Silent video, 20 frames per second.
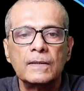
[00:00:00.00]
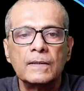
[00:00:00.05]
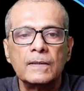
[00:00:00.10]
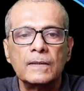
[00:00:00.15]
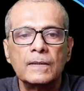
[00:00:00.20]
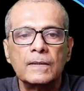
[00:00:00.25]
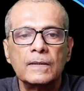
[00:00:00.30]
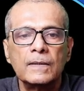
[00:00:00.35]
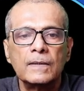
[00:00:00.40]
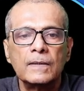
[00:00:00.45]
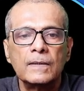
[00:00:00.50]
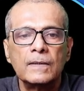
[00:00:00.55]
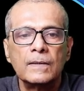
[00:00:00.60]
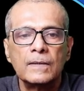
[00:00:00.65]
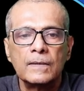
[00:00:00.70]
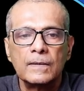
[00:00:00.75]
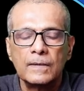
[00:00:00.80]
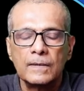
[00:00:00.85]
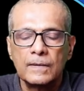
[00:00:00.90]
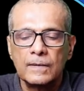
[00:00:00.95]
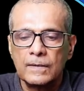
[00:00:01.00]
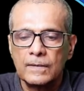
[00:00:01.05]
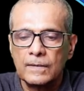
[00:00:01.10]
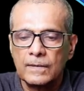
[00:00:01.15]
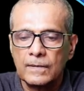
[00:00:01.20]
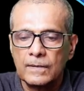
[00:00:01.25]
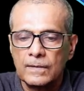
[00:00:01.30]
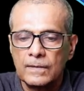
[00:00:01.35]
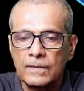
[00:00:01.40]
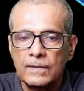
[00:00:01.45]

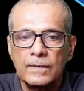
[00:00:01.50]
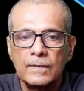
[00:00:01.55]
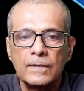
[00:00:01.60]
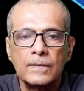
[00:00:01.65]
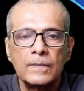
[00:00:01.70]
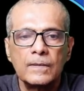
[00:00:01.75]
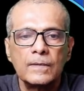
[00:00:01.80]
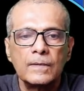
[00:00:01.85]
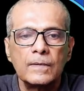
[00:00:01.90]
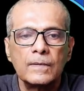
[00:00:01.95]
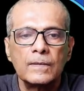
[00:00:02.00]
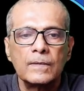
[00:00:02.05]
[no speech]